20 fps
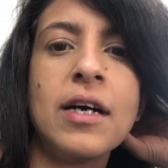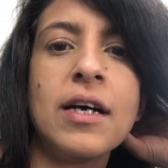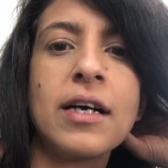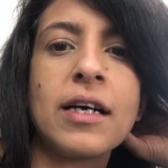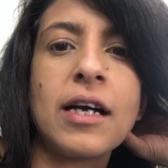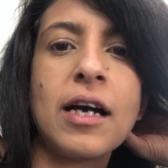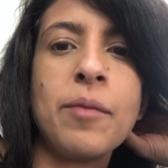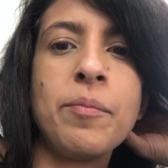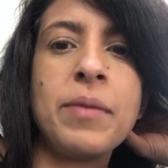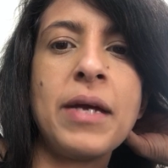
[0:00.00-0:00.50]

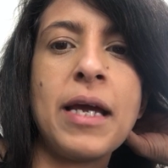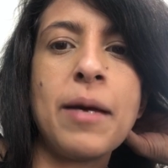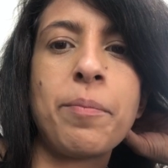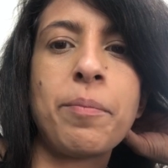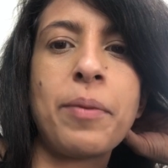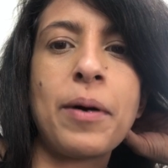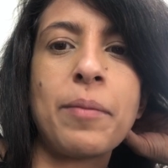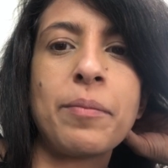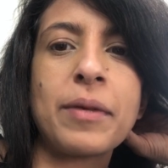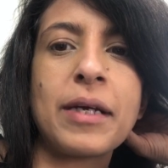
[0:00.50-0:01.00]
"Come here,
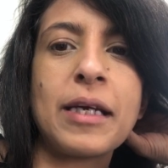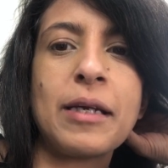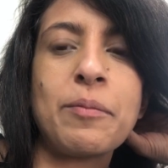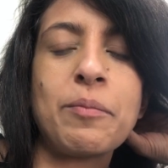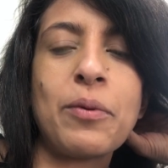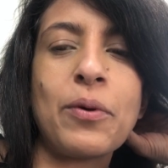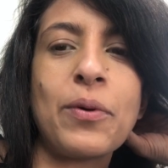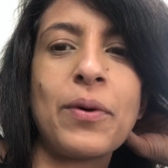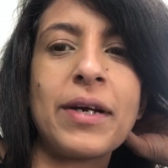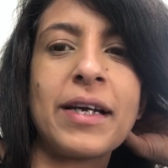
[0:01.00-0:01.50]
pumpkin
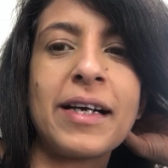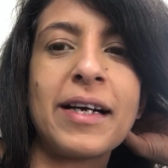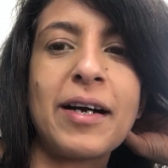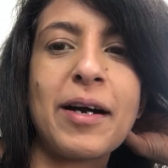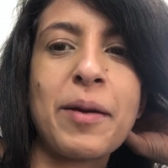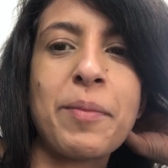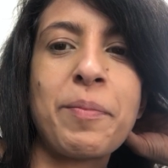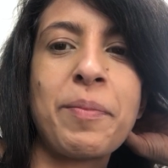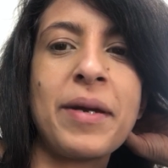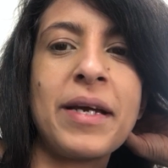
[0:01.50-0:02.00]
boy." I
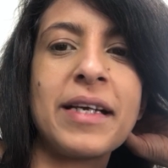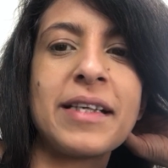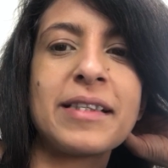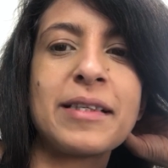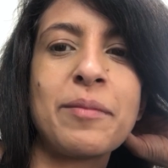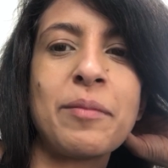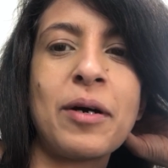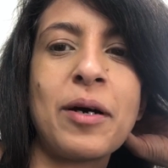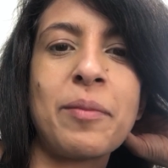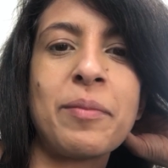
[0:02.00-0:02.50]
picked
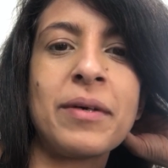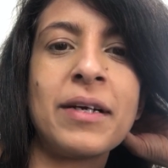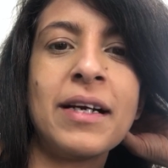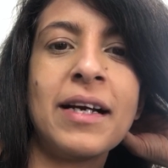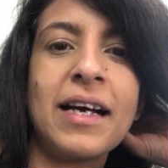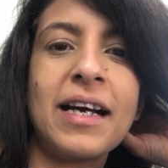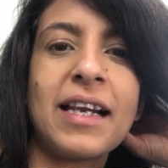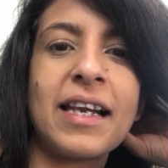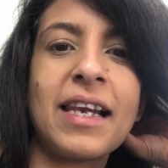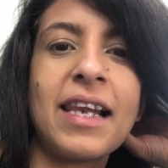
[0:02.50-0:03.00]
him up
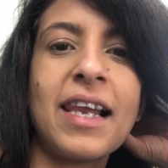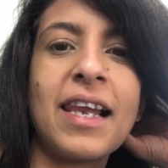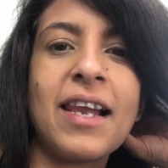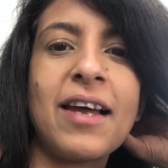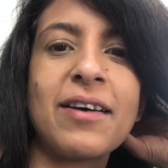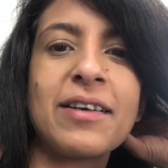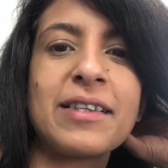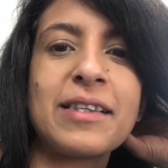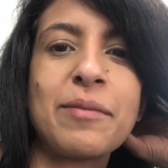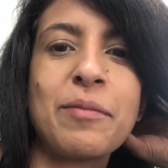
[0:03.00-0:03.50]
and
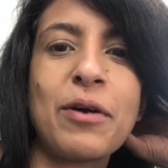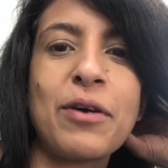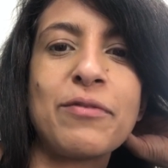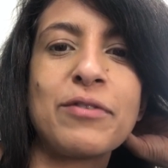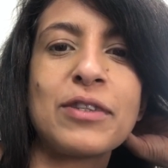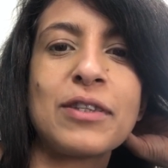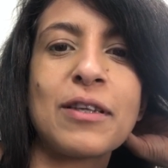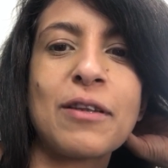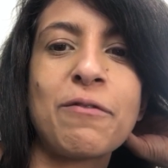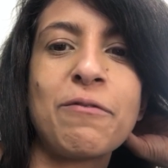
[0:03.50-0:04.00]
lugged him over
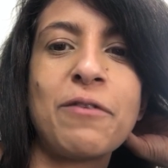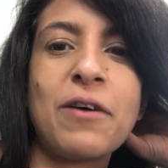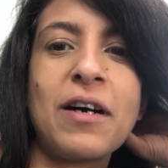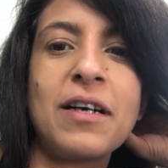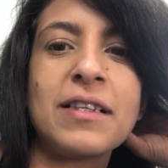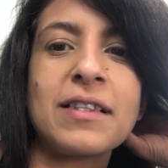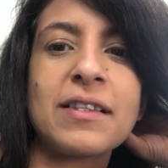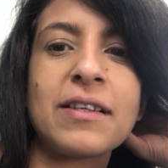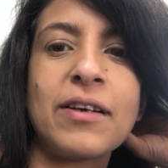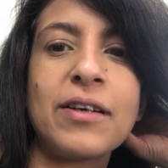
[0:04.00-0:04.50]
to the
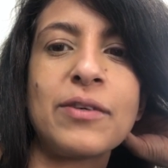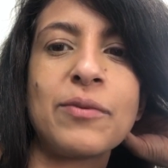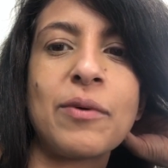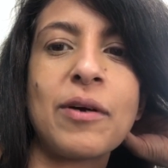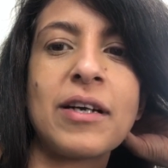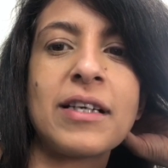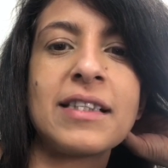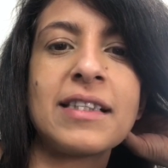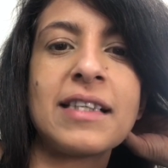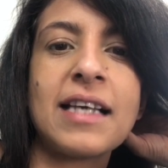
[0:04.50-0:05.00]
fireside, where
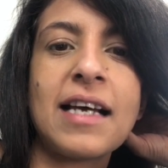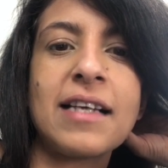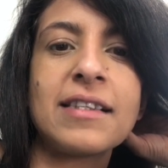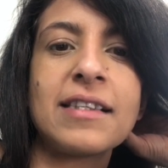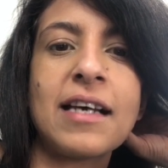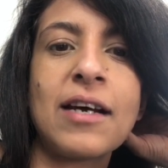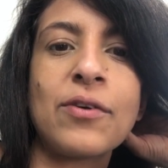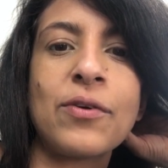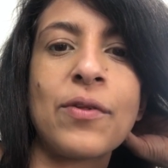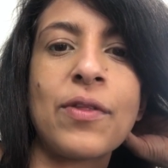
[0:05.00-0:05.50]
I sat
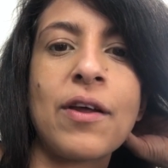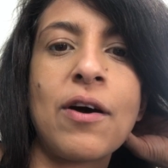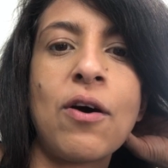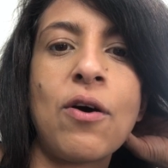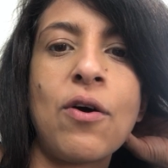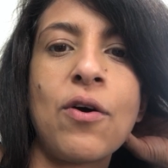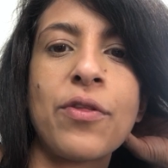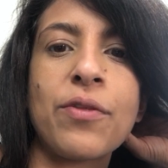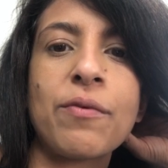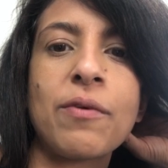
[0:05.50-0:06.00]
down on the
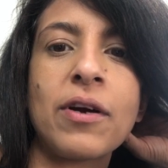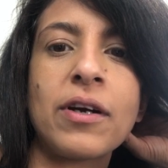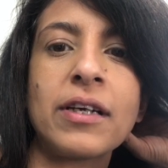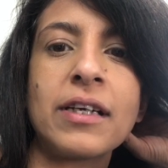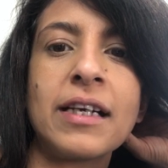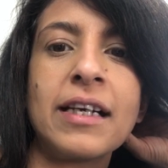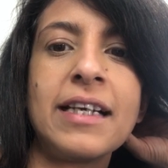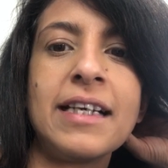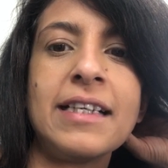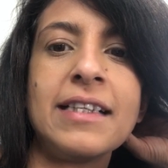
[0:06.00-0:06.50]
hearthrug
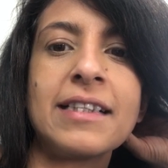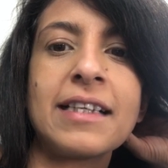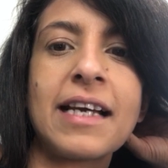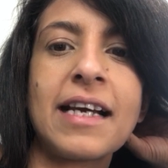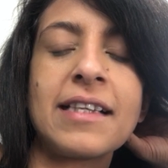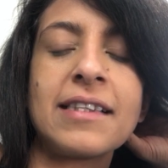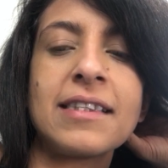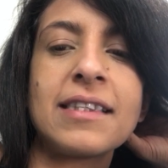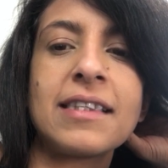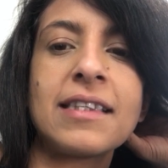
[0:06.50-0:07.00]
and leaned
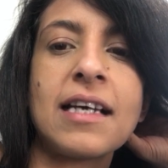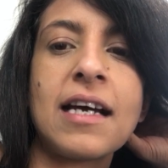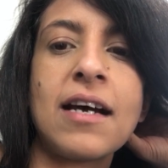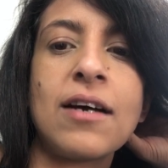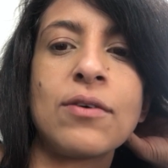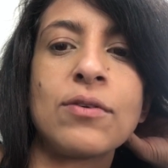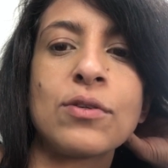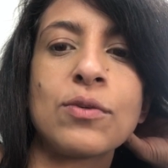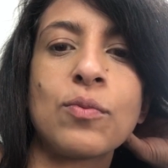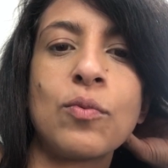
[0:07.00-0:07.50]
against
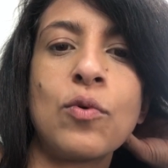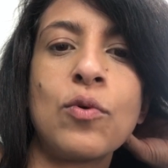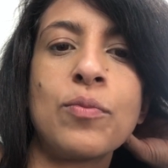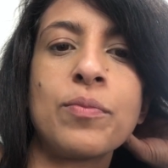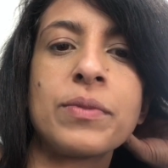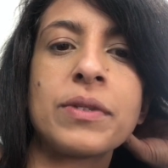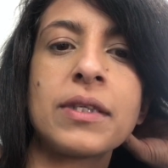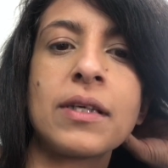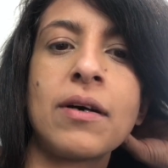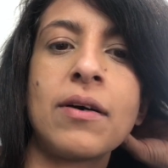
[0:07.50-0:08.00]
Tao's warm
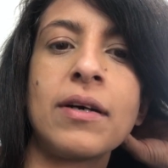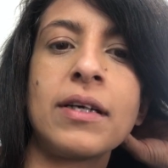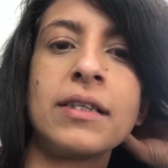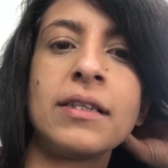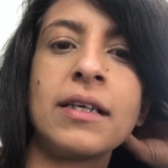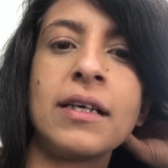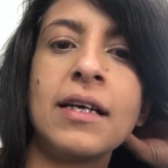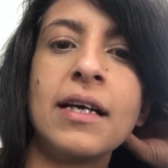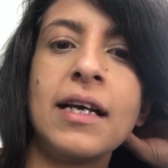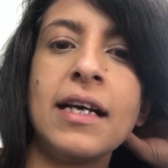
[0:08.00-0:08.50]
side,
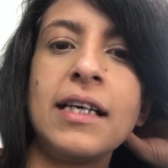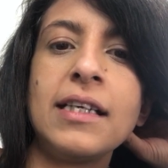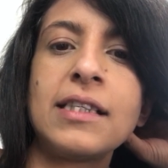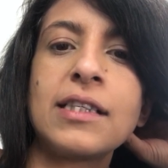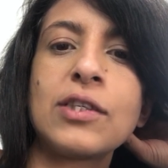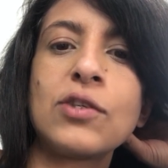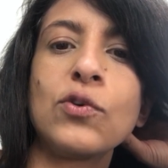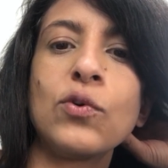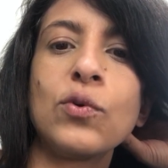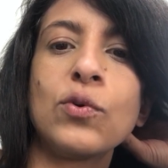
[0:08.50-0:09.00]
his
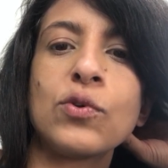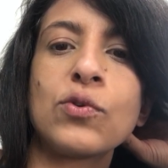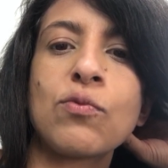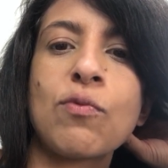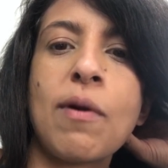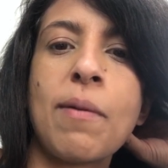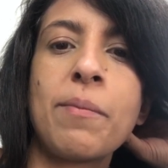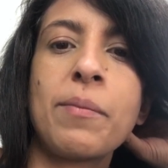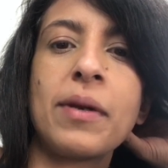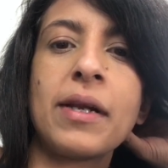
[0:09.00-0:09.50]
snores
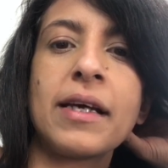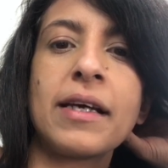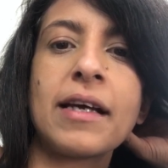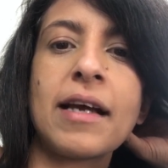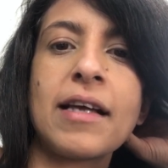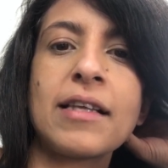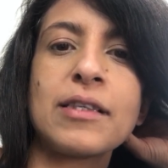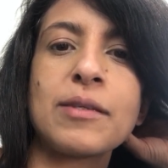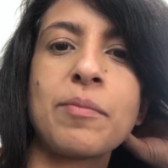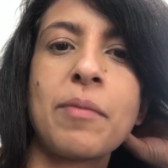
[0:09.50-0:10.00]
rumbling
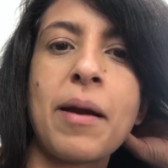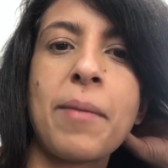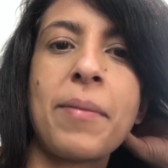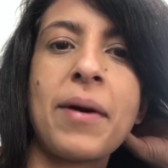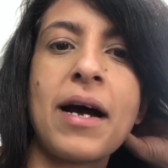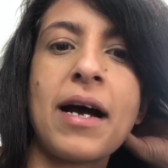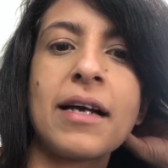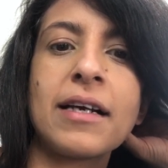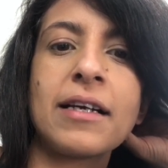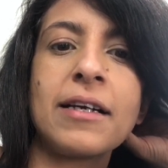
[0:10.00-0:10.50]
against my
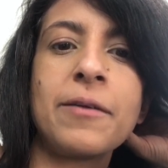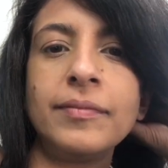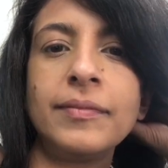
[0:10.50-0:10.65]
back.